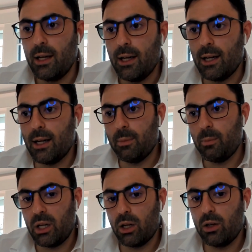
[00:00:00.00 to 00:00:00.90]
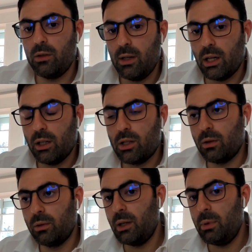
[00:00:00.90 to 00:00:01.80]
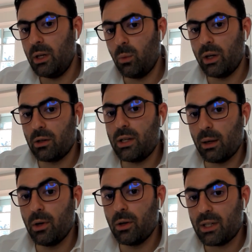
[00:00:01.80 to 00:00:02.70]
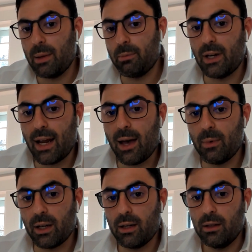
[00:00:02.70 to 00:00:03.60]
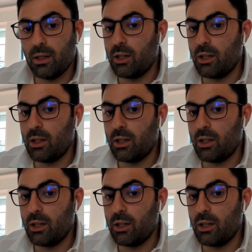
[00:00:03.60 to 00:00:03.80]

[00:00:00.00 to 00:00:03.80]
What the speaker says: But it could certainly be a winner take most type of dynamic,